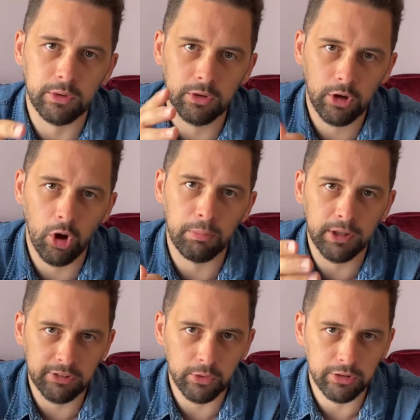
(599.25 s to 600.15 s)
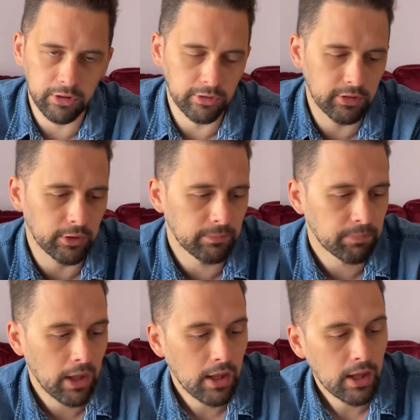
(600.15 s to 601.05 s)
comma 000.
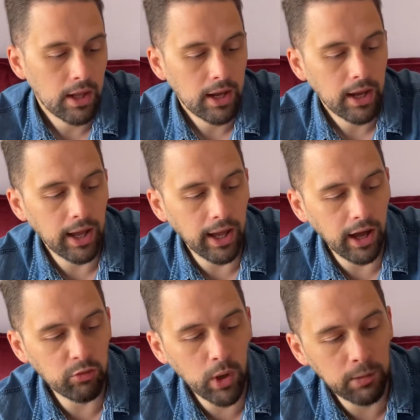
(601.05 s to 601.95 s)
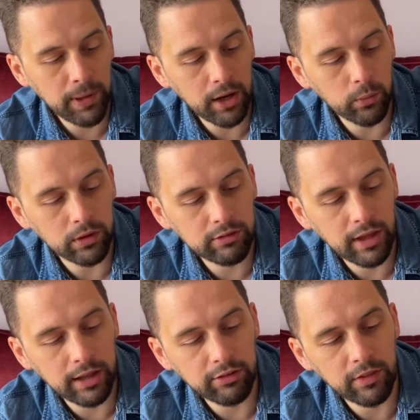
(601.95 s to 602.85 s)
I've worked backwards, and so